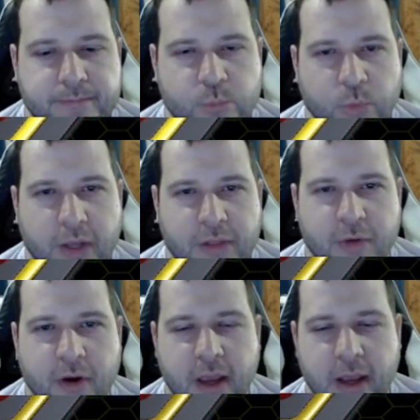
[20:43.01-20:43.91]
We got the
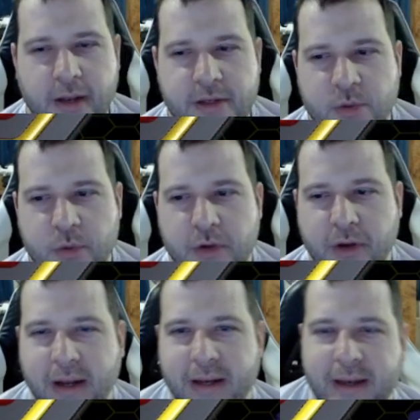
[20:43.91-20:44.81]
Rare Candy, so we do
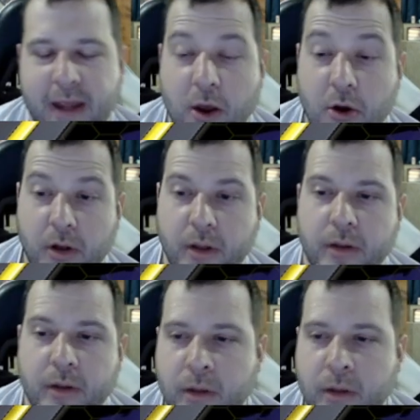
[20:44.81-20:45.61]
not need the Irida.